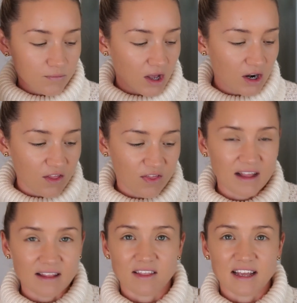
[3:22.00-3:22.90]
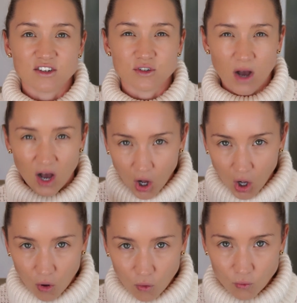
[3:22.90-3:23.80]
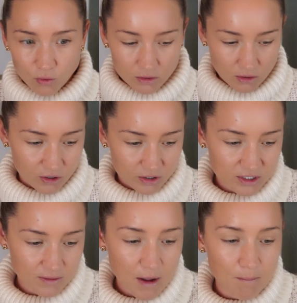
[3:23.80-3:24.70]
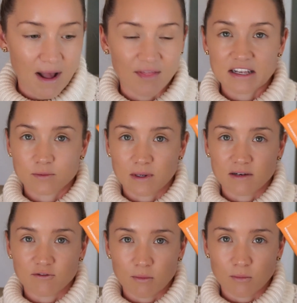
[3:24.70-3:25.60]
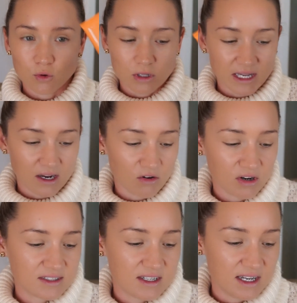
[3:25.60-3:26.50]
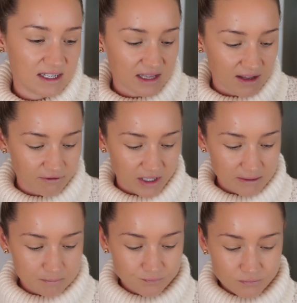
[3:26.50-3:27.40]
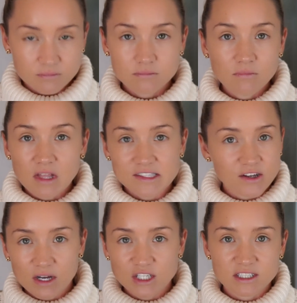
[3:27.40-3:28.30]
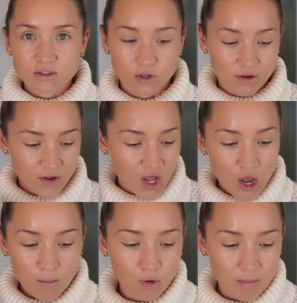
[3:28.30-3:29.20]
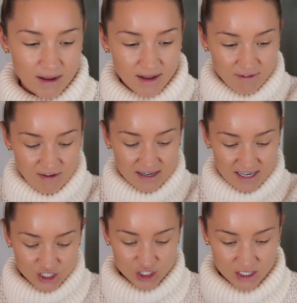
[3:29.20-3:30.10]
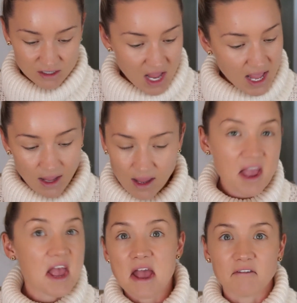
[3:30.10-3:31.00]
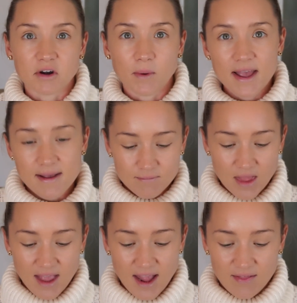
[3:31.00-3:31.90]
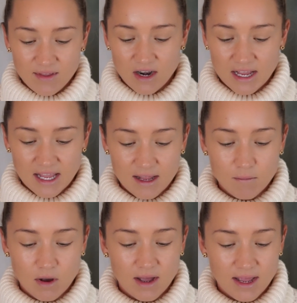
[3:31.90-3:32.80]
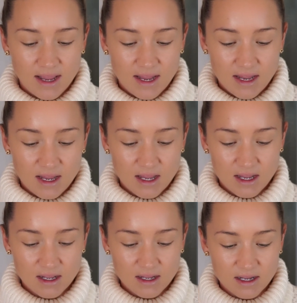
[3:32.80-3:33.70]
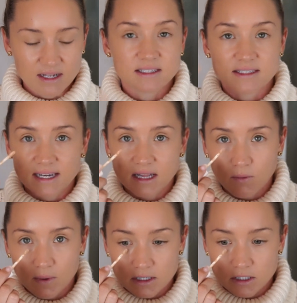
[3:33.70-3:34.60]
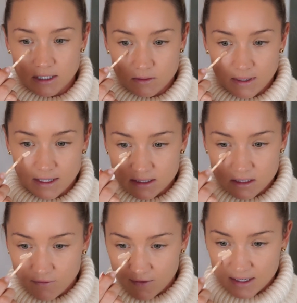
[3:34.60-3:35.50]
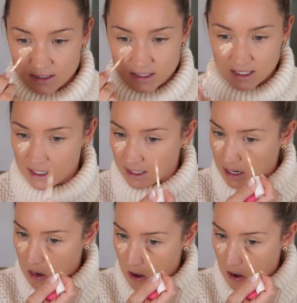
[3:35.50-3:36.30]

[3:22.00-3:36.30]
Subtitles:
I don't think that they do a whole lot, but this one from Ulla Henriksen is lovely. So I just sort of put my foundation everywhere, and then I get my concealer, which this one is the Fenty,